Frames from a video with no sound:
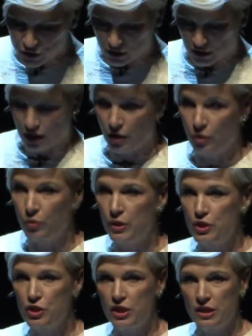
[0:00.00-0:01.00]
to go,
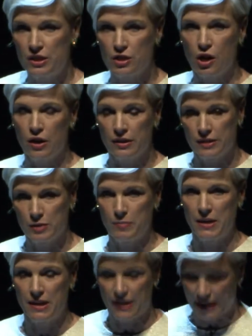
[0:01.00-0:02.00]
she started
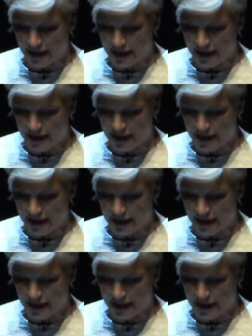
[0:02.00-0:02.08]
speaking